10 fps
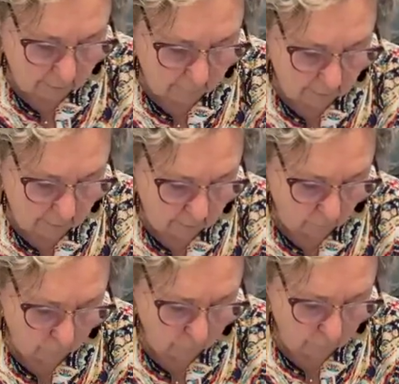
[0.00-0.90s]
and they had
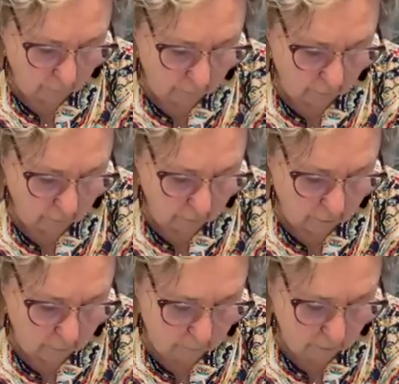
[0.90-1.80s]
a really good
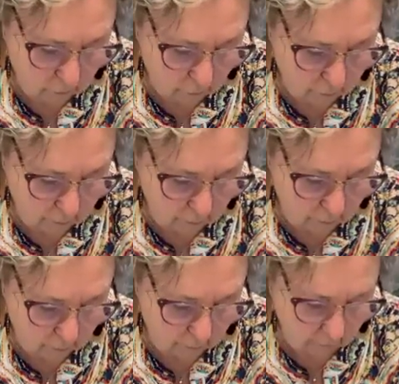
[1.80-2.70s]
special
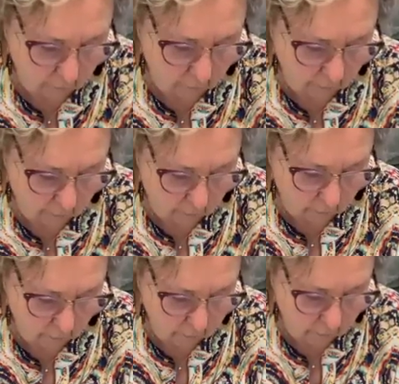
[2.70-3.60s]
deal on them, and
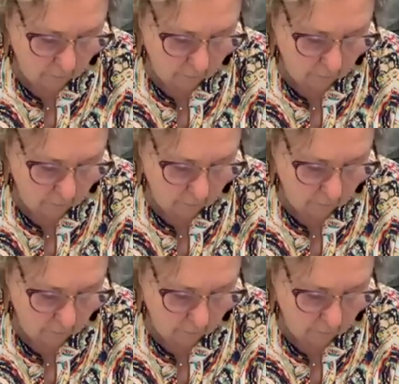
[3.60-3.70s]
I'm really